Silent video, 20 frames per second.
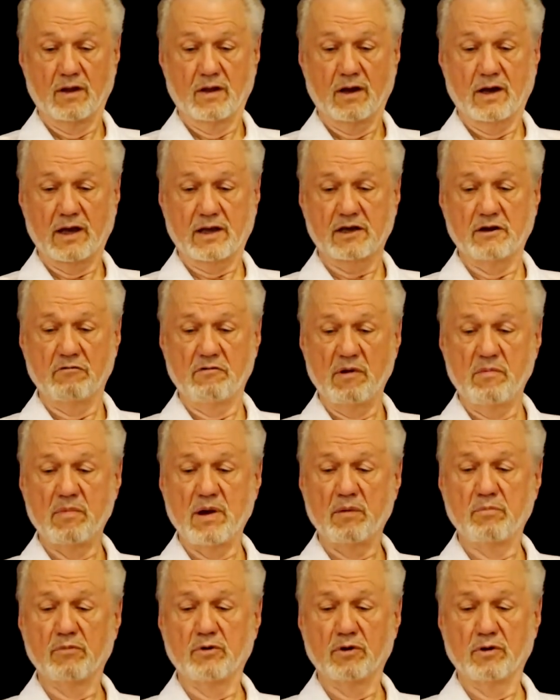I can
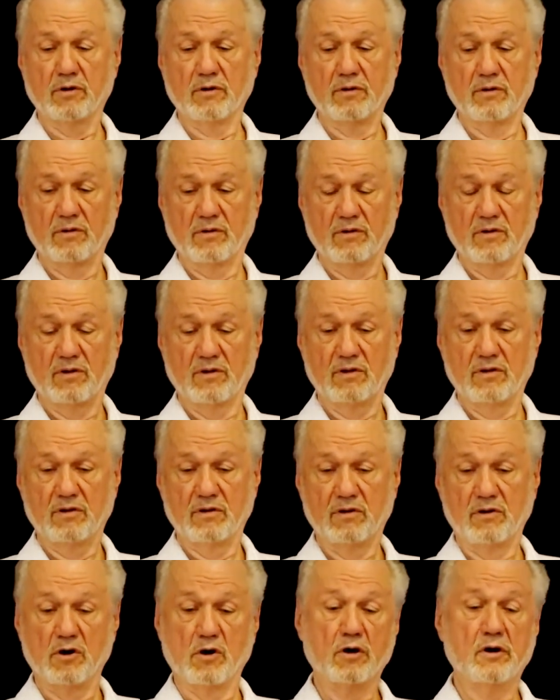remember
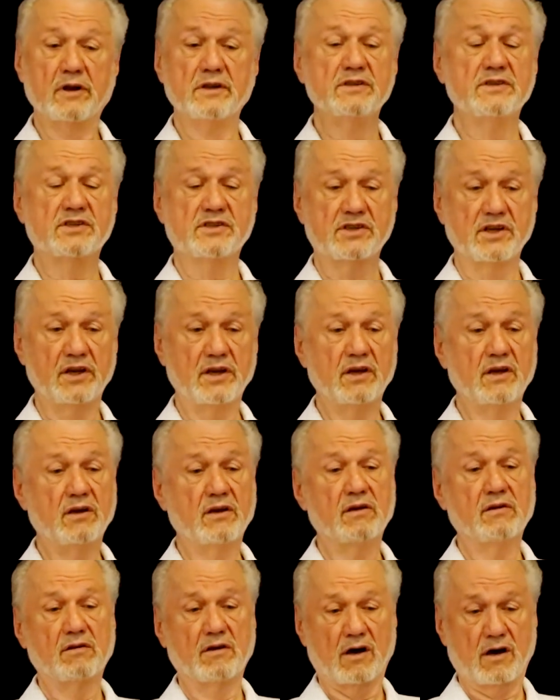Noran
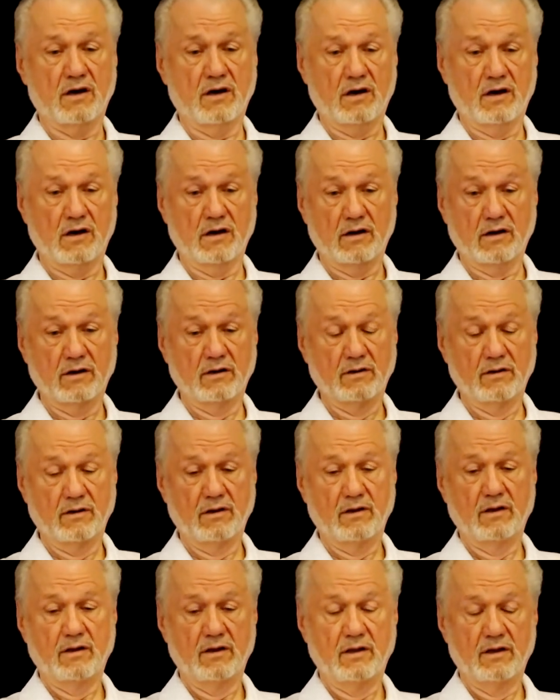Singh Nahar
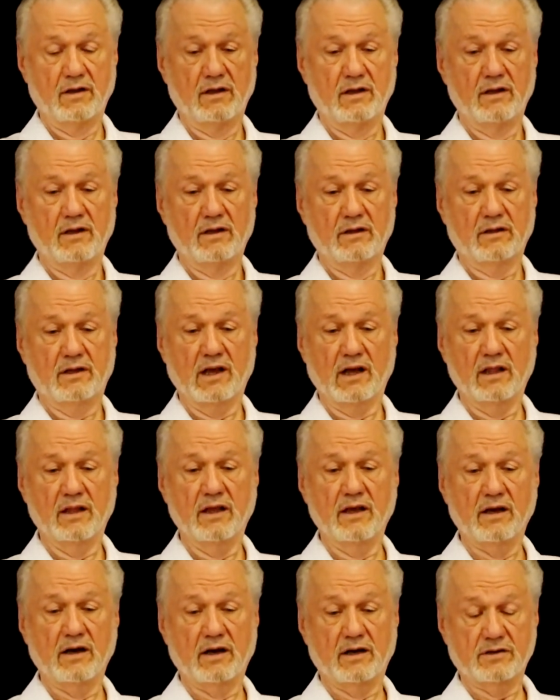
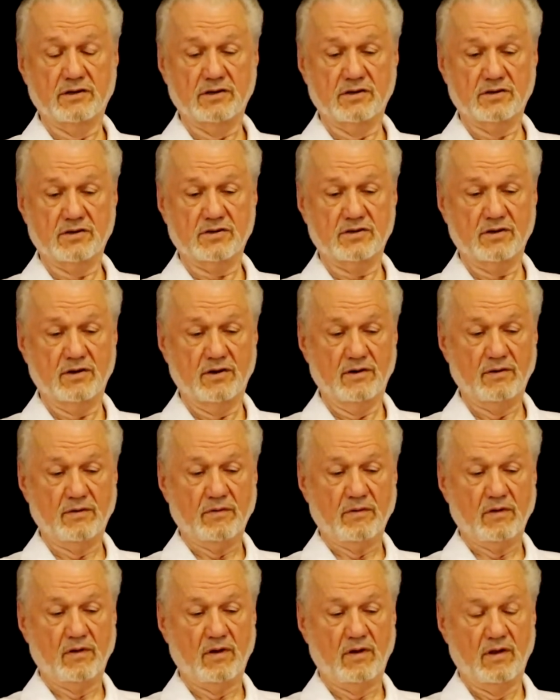telling us
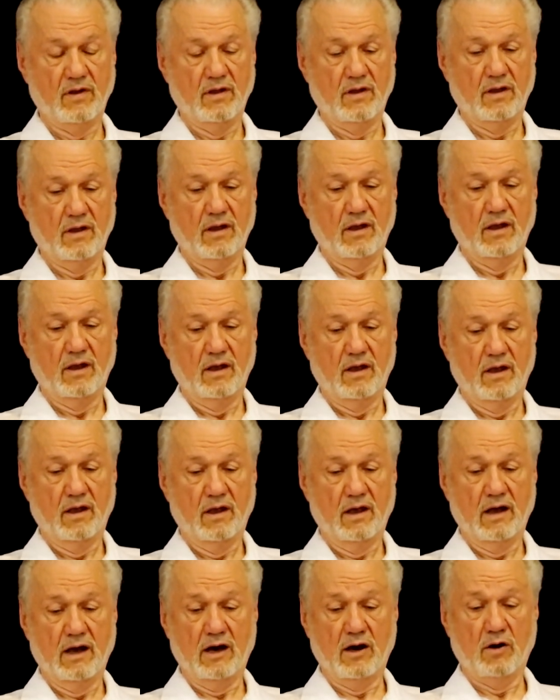
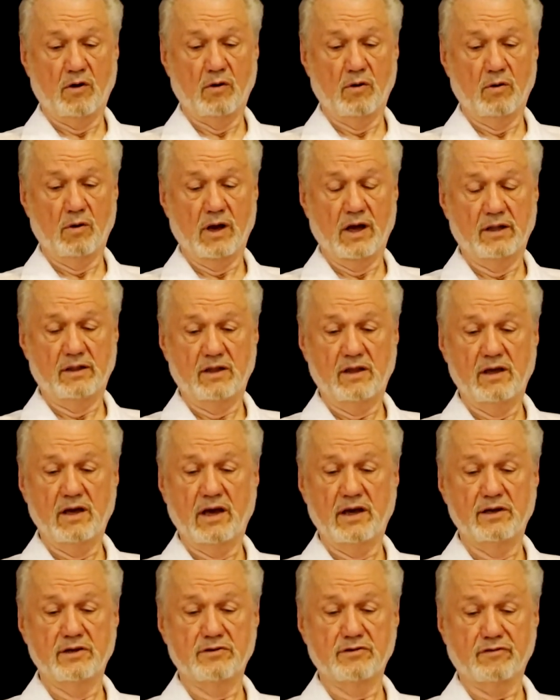how at the
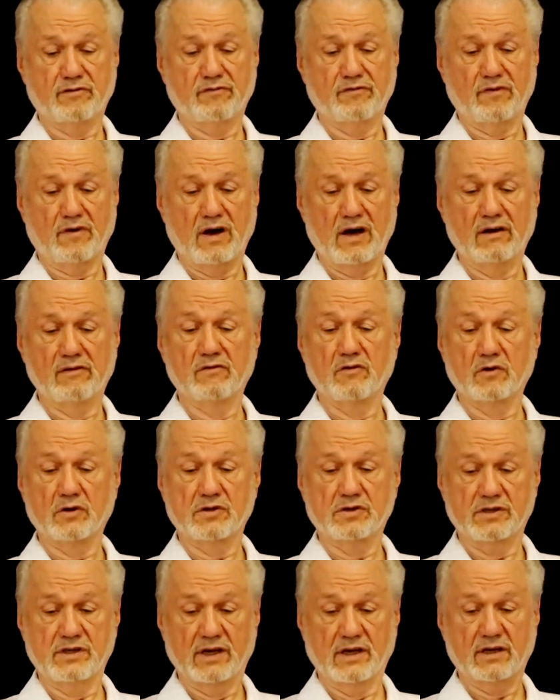age of 5 or
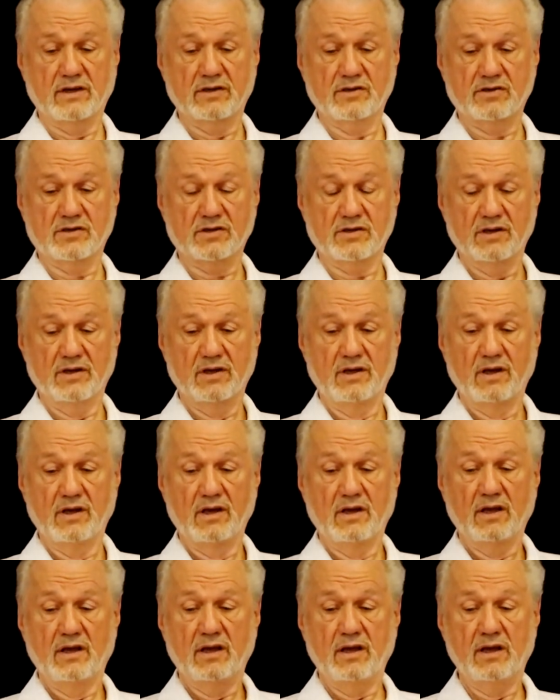6,
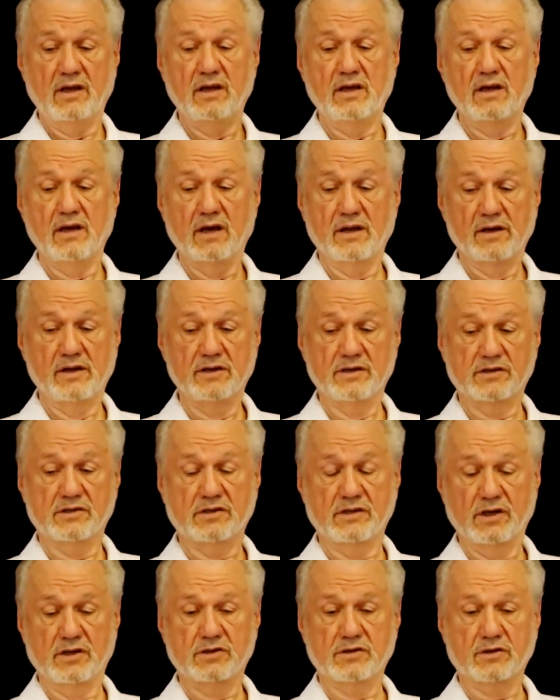he and his
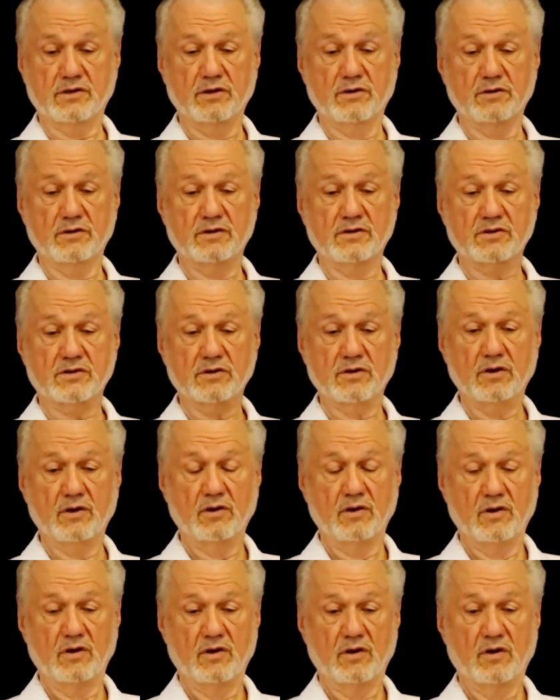sisters
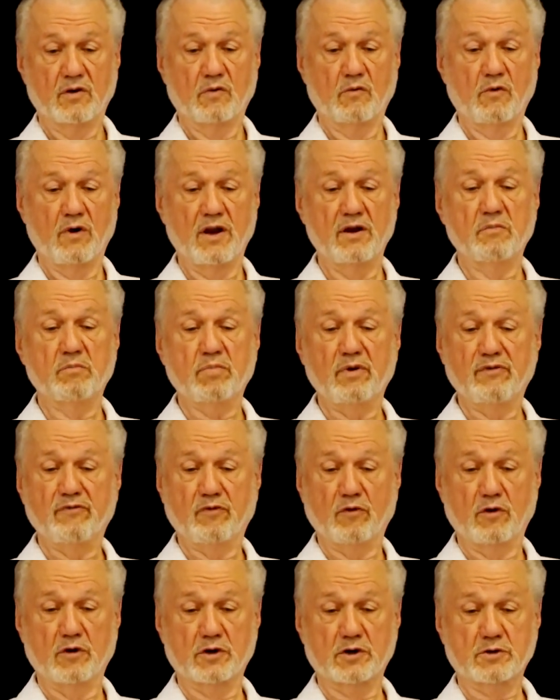went
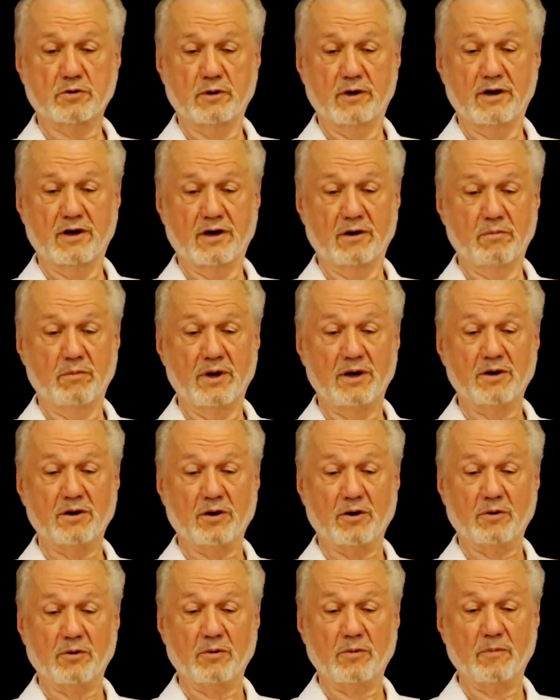before Sri
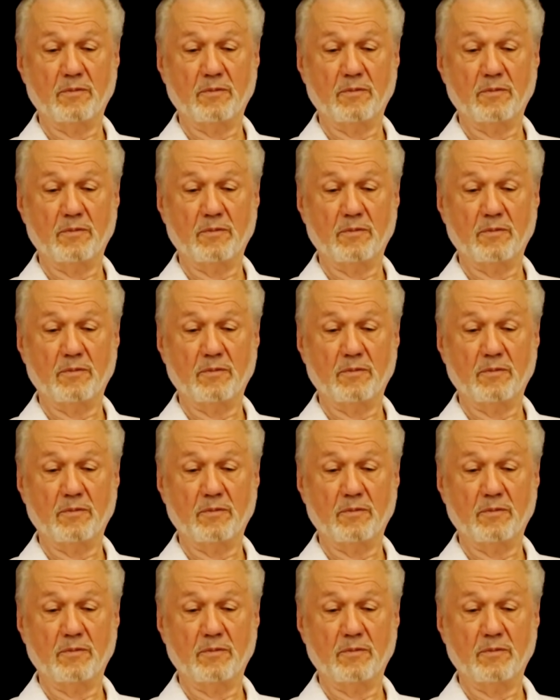Aurobindo,